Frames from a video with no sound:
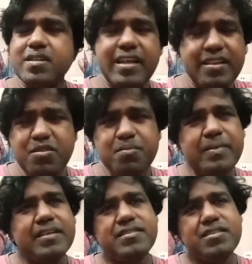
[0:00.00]
can you
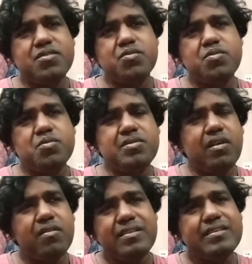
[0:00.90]
imagine to do
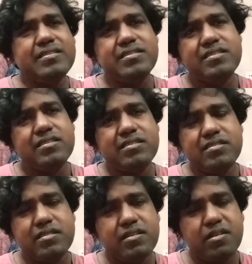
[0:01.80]
all this,
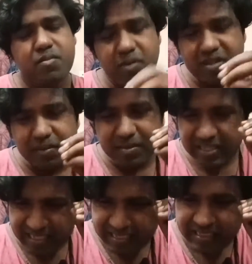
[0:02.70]
whatever the
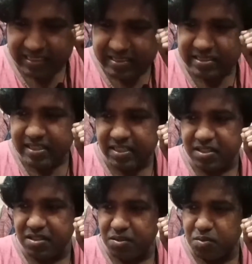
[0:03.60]
heinous
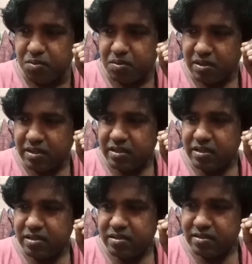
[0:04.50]
thing you
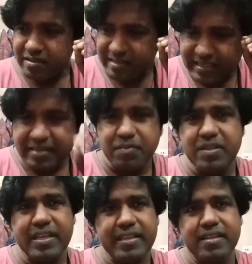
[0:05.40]
did
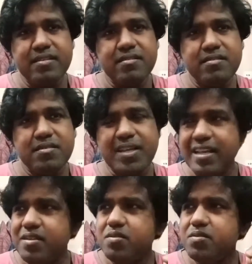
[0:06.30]
with any girl,
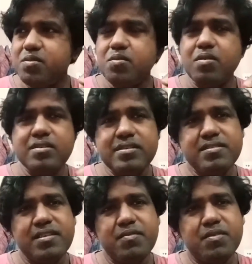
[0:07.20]
can you do all this
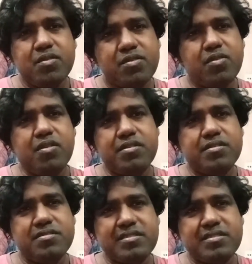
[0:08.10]
thing with your daughter,